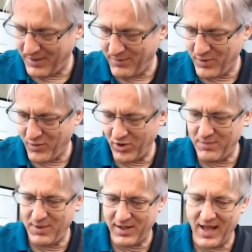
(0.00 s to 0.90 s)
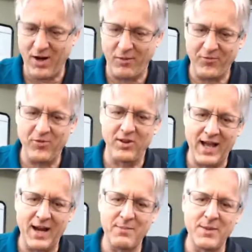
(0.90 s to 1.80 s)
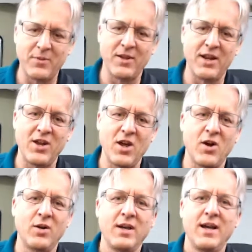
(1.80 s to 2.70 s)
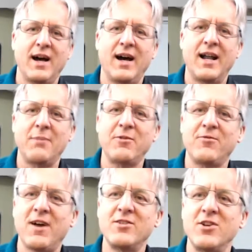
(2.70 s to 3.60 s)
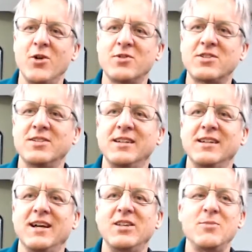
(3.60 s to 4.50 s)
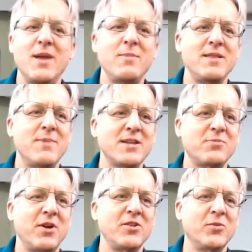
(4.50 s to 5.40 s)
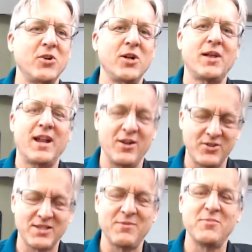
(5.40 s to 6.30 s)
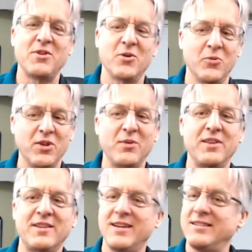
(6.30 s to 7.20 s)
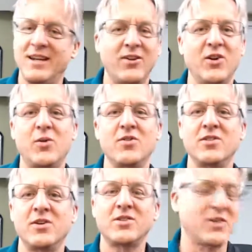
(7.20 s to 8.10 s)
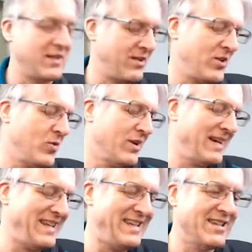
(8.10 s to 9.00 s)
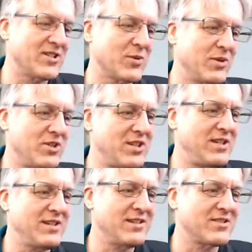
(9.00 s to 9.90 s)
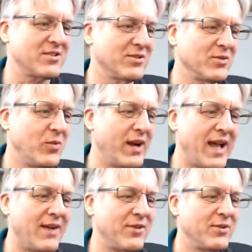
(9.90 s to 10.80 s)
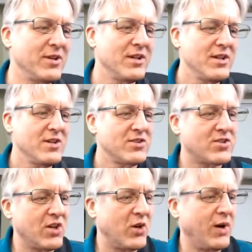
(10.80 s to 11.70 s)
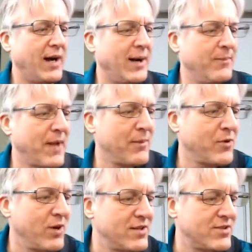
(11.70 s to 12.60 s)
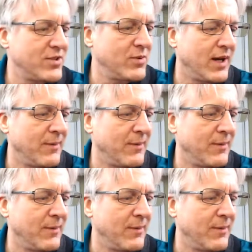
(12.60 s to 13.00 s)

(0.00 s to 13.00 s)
been really big help for a lot of people that I know to help you find your notes. You may be the best player in the world. I know some of them that are really, really good. They don't know where their notes are at. They don't know where an E is or a G is or what have you. So I'm going to,